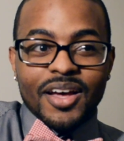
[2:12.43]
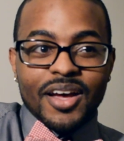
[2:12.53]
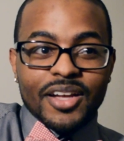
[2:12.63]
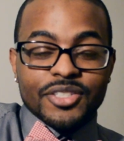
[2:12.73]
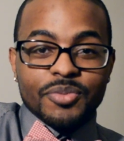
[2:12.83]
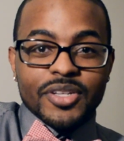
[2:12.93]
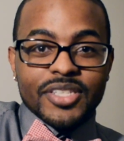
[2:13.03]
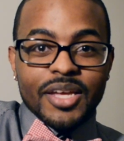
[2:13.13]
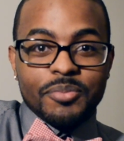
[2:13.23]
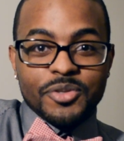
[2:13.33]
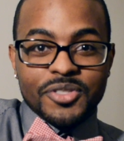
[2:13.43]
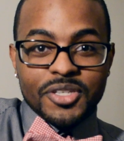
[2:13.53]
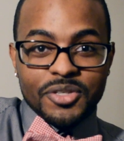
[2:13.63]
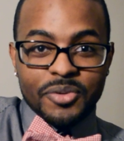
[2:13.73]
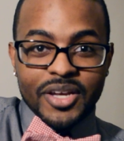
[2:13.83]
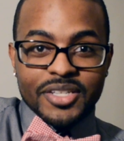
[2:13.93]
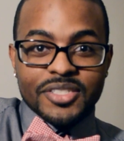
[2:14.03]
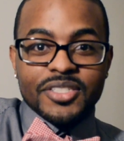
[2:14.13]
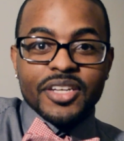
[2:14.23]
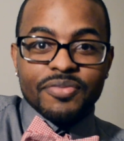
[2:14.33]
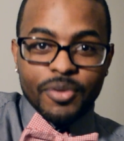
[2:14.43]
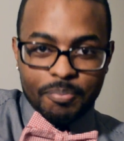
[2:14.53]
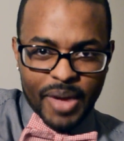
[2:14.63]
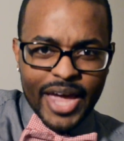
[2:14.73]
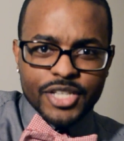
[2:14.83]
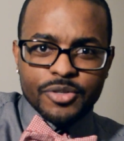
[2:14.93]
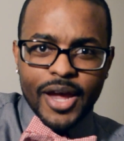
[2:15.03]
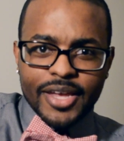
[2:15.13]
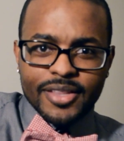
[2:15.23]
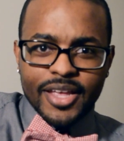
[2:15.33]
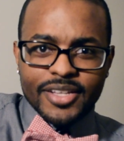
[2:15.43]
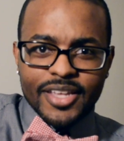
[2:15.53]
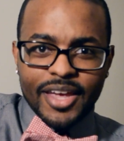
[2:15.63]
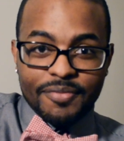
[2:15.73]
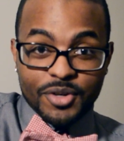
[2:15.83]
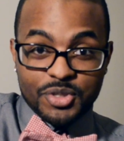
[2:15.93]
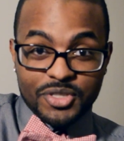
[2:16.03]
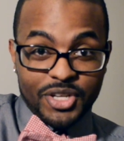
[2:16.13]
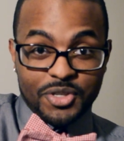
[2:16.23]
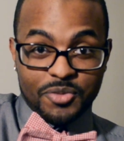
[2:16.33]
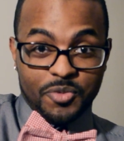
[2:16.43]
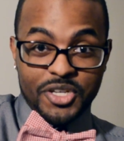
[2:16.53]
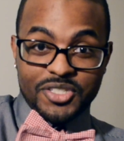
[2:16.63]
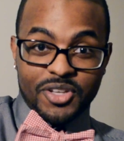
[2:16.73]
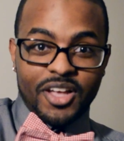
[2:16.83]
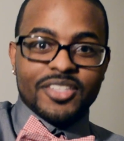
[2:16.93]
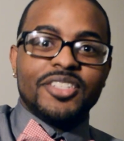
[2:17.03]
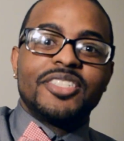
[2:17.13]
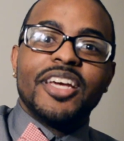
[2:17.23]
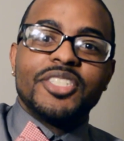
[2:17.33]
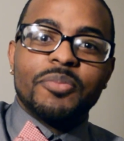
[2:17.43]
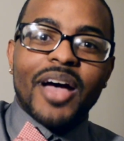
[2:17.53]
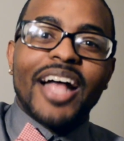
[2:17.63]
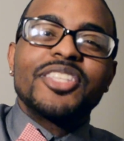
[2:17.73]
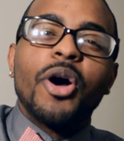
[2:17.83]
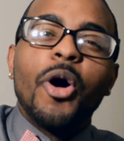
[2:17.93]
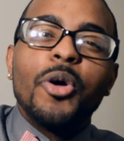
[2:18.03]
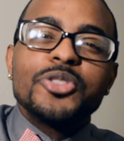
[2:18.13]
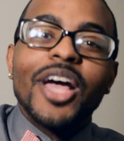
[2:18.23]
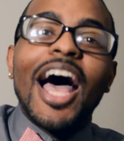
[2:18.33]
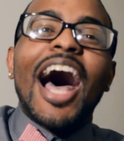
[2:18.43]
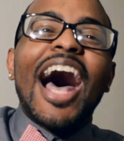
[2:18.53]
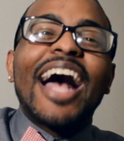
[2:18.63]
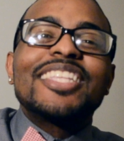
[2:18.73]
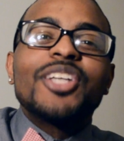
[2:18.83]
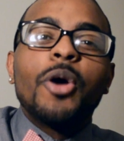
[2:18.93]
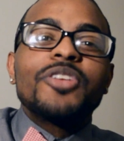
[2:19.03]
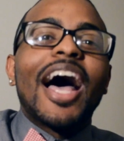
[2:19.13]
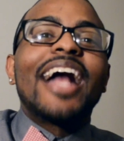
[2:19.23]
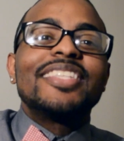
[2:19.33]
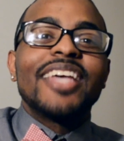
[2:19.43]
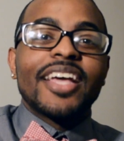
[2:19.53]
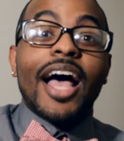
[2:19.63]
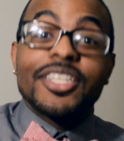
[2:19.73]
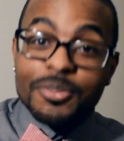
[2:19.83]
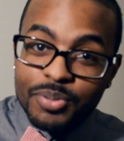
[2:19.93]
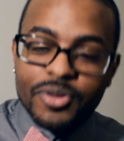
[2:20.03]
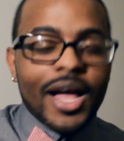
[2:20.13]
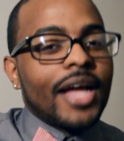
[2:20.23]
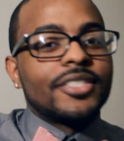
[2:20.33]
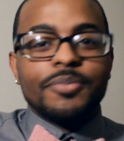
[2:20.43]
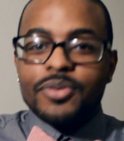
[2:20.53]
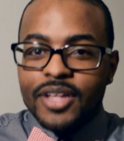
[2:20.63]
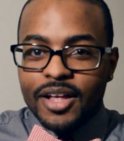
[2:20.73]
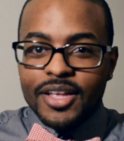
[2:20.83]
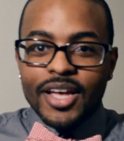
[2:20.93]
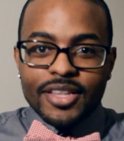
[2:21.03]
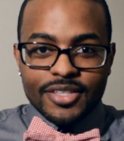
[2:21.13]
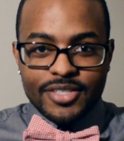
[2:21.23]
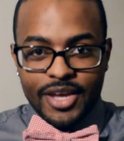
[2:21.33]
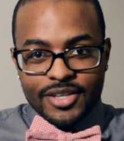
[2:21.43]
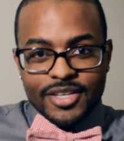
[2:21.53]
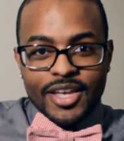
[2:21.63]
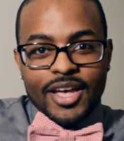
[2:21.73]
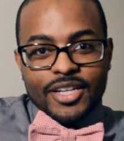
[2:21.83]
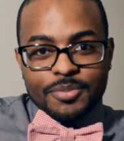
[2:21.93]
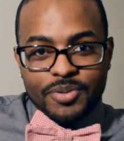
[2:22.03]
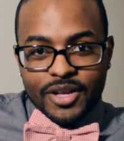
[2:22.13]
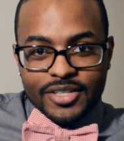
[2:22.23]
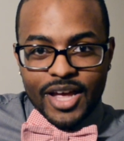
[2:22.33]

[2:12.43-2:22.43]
Uh, I just want to say, Mooski, you ain't shit for backtracking like that. First you said it was weak sauce, then you changed your mind. I told you, I told, I text. I should pull, I should pull out the text. I should pull out the.